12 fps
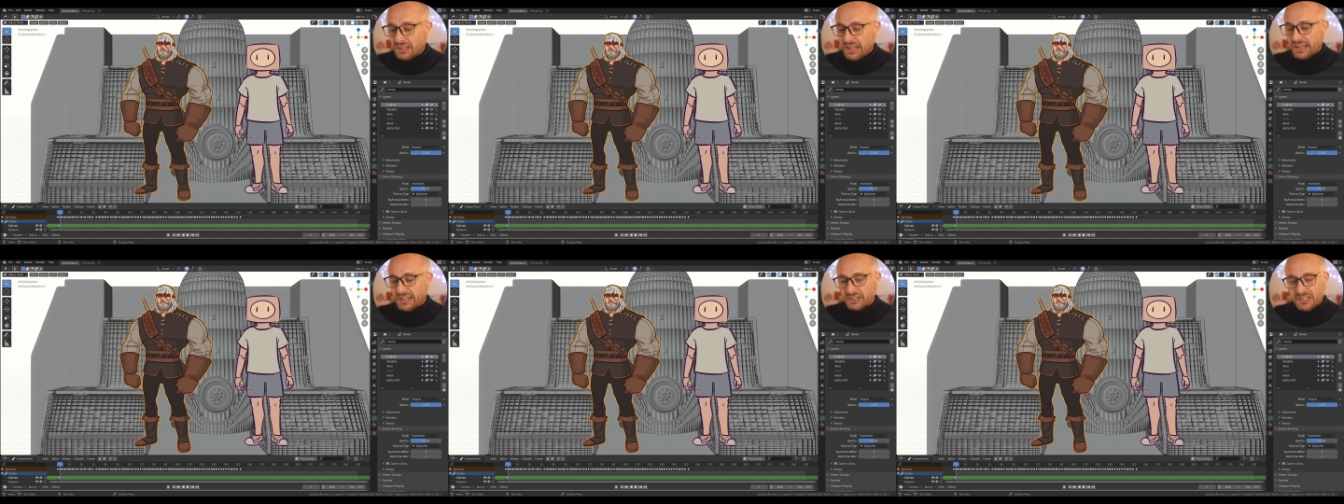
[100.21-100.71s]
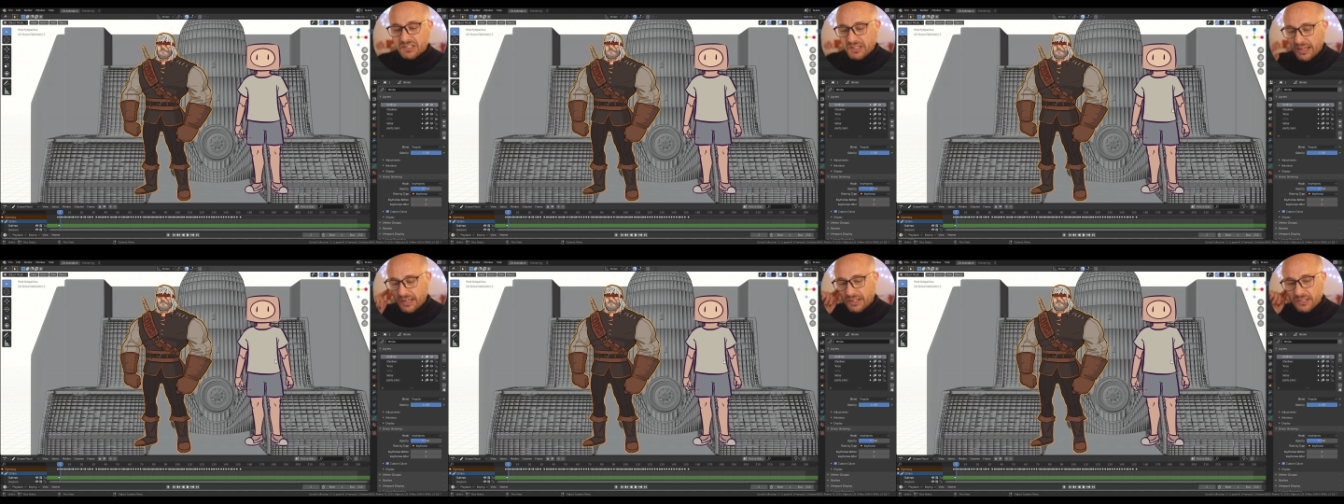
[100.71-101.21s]
like in this
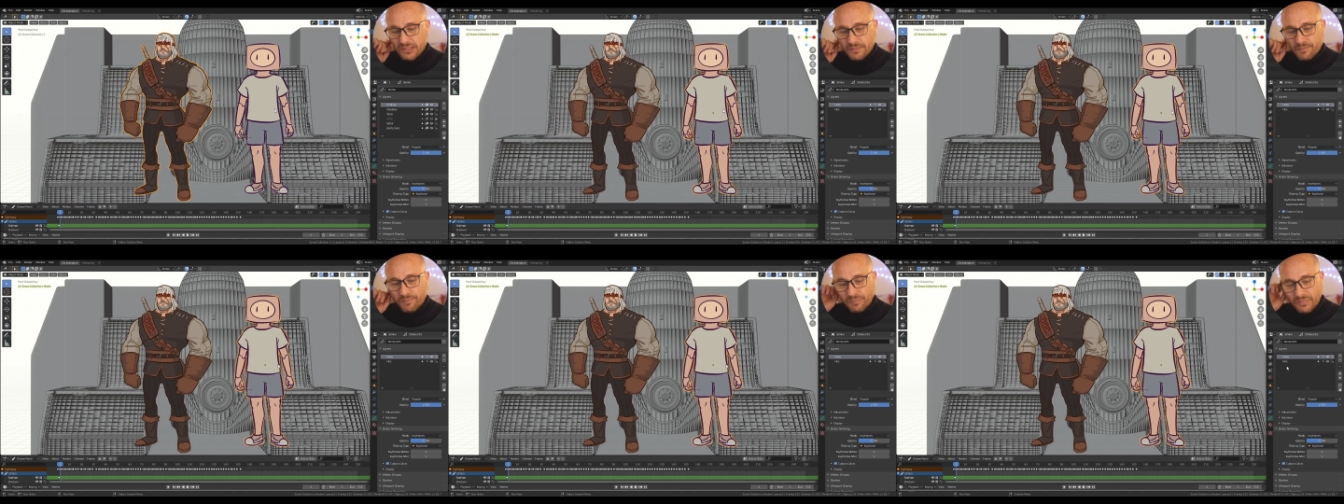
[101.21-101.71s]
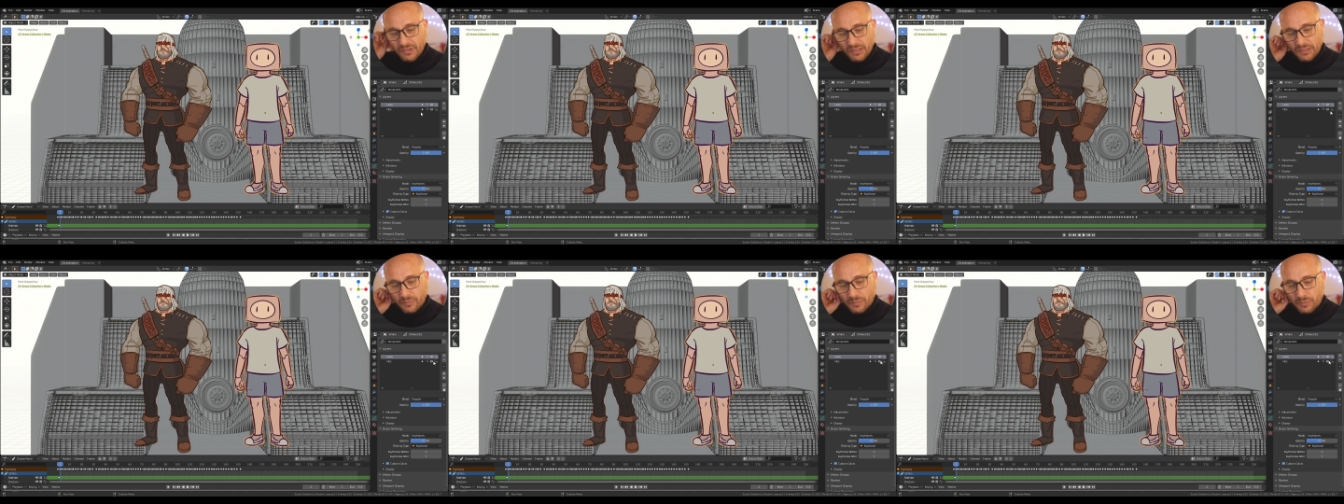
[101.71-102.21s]
case,
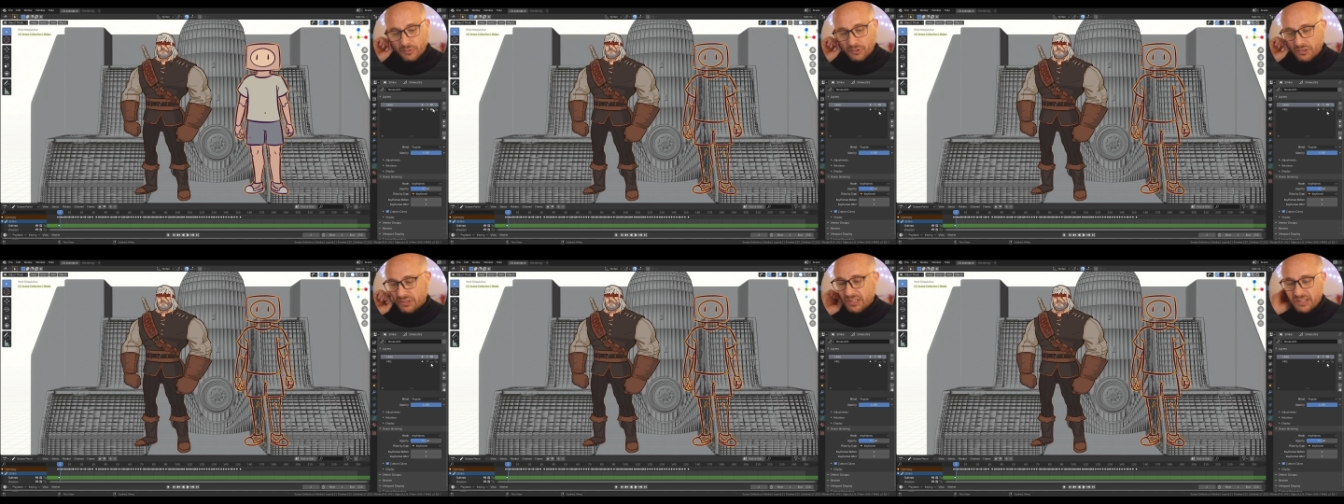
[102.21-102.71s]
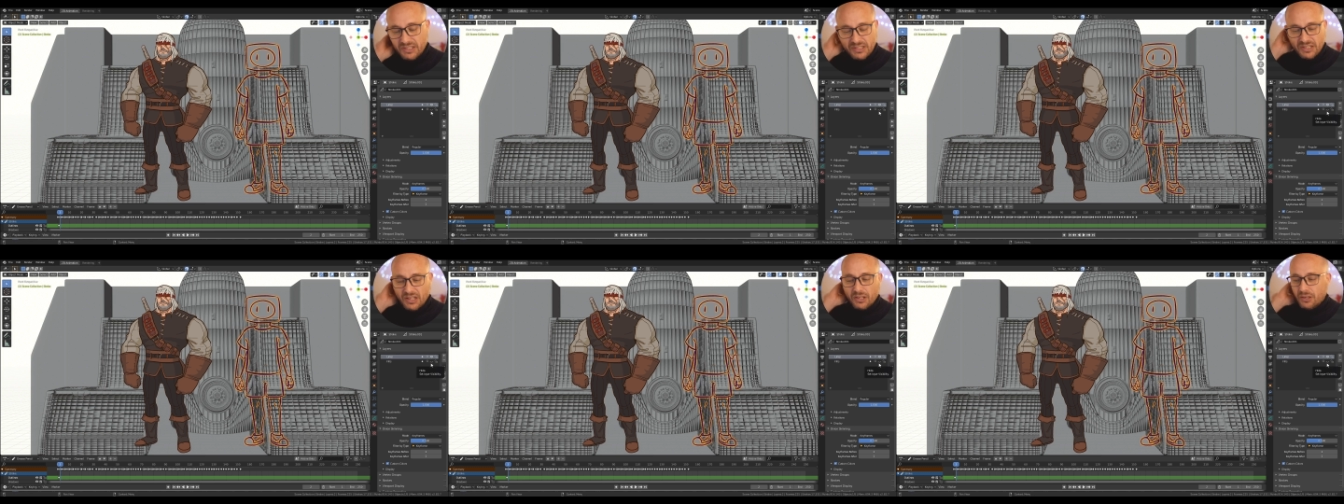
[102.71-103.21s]
let me put this.